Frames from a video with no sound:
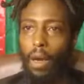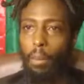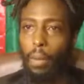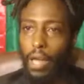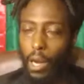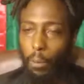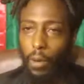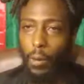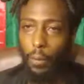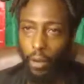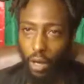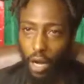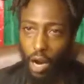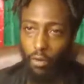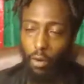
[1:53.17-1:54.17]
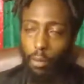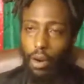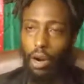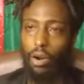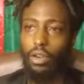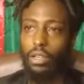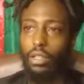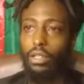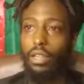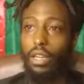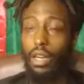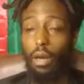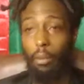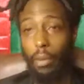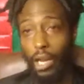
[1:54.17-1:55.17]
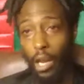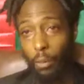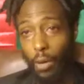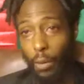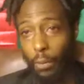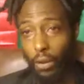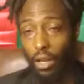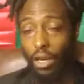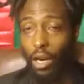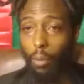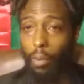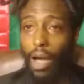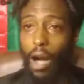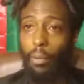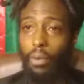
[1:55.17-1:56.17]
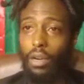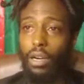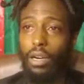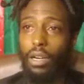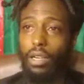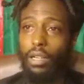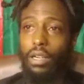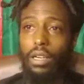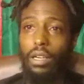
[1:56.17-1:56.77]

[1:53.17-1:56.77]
Many people love America. Many people love Babylon.